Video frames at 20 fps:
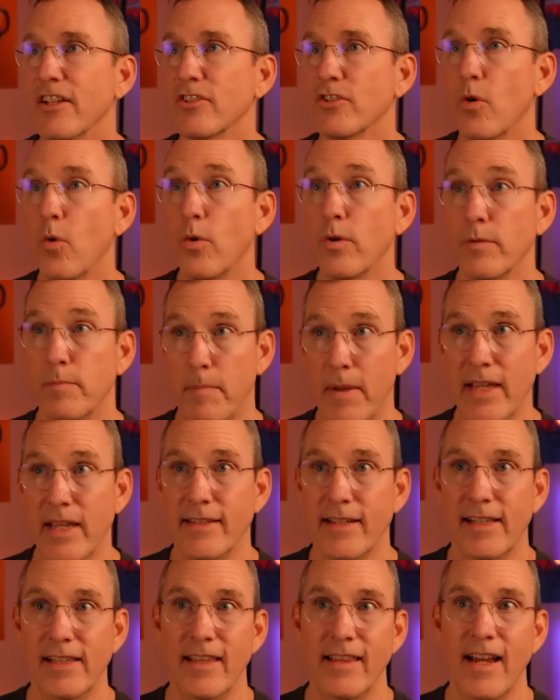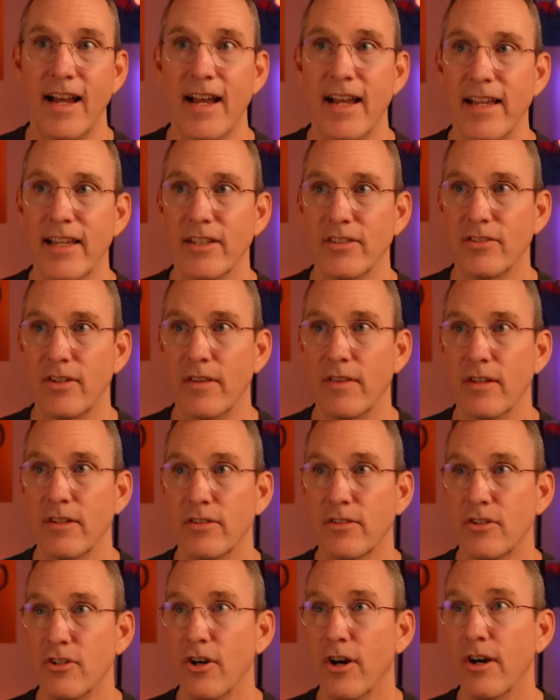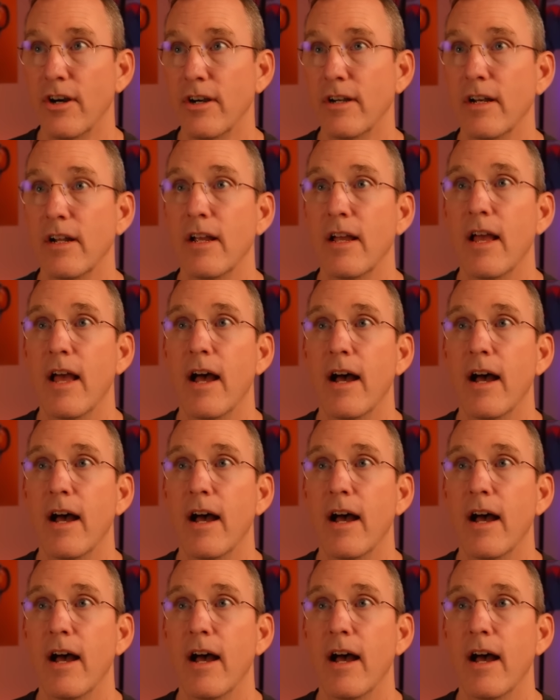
scores basically the highest on this chart